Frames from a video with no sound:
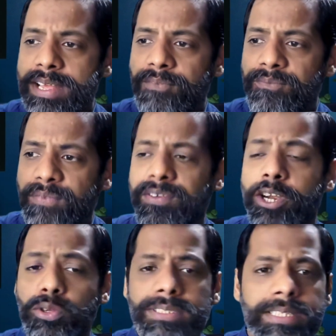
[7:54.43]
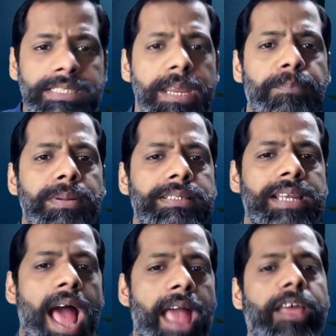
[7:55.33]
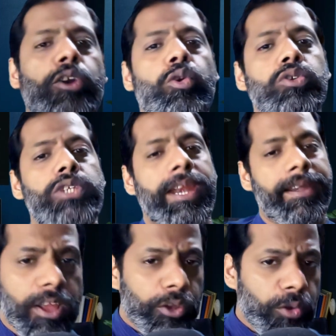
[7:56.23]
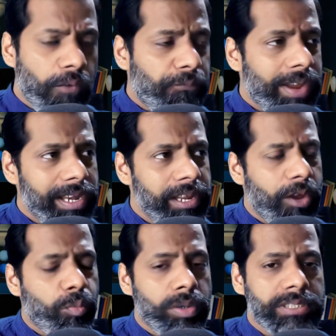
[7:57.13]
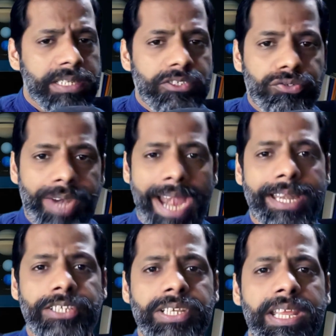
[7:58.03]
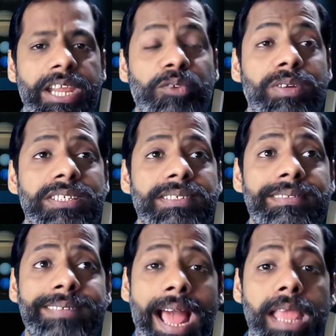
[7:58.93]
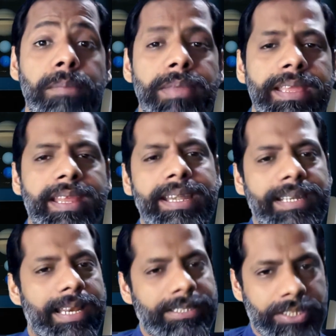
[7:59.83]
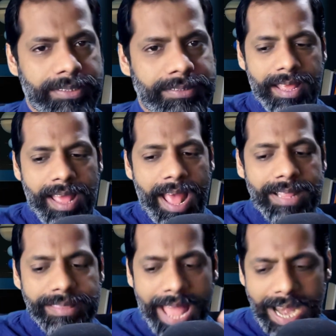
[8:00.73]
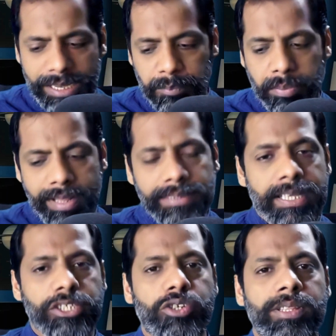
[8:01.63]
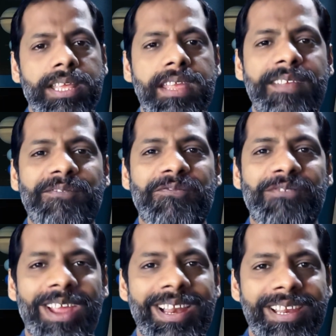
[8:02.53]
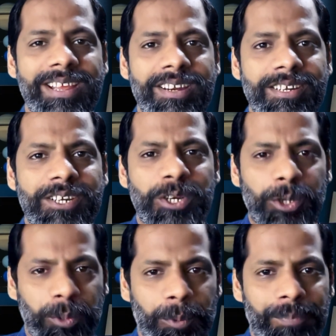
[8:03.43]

50 to 60% higher close rate. Your failure wasn't strategy, it was timing intelligence. And that brings us to the failure 2.